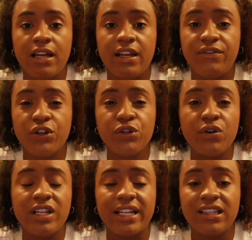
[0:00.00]
if you're
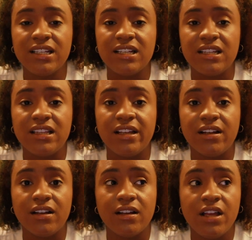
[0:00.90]
doing like
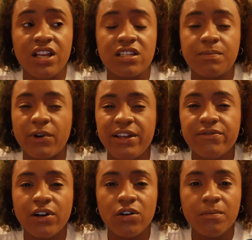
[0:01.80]
the spray
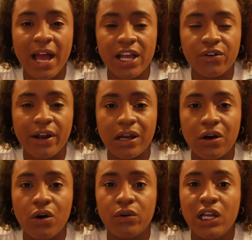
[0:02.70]
foam
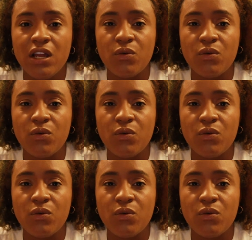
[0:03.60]
background